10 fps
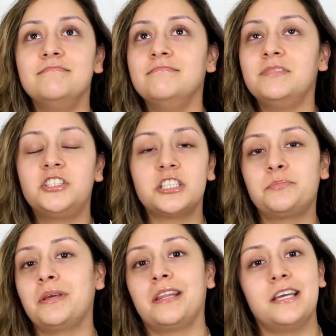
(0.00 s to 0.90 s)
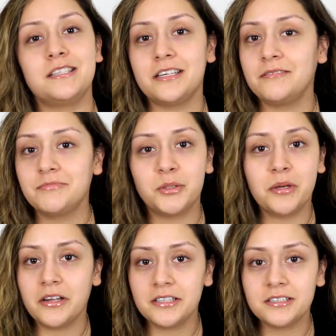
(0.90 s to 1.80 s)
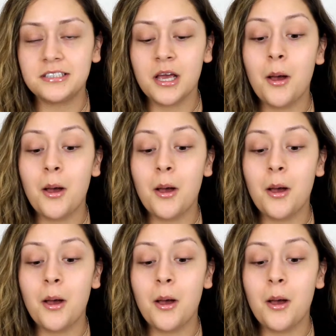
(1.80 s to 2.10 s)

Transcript: just being lazy, to be honest.